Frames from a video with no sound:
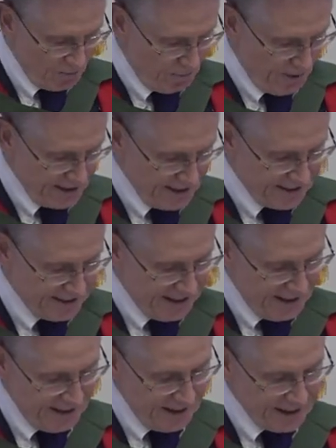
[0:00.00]
but it
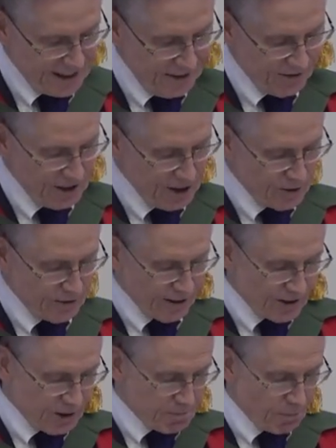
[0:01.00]
uh, gives the
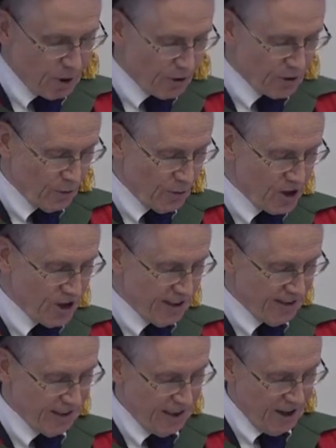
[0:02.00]
university motto, which
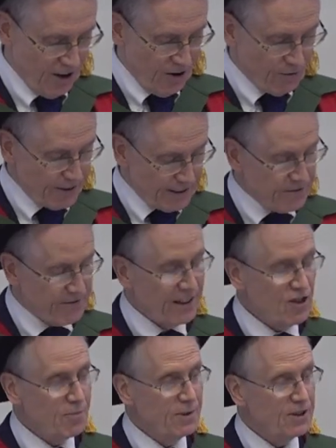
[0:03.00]
is, for the
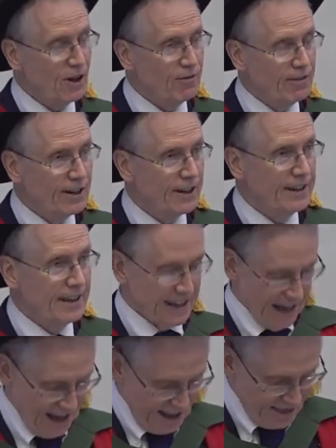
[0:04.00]
advancement of learning
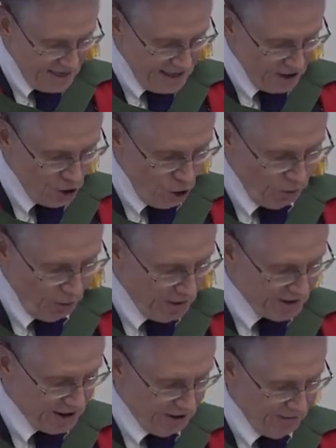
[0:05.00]
and the
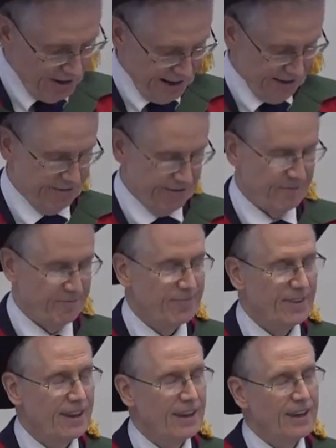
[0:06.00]
ennoblement of life.
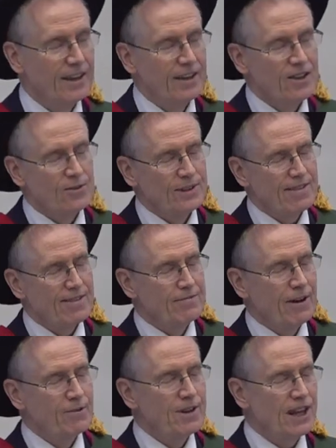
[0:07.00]
So that's the
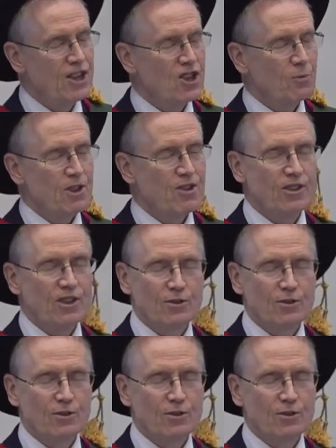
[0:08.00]
foundation on which the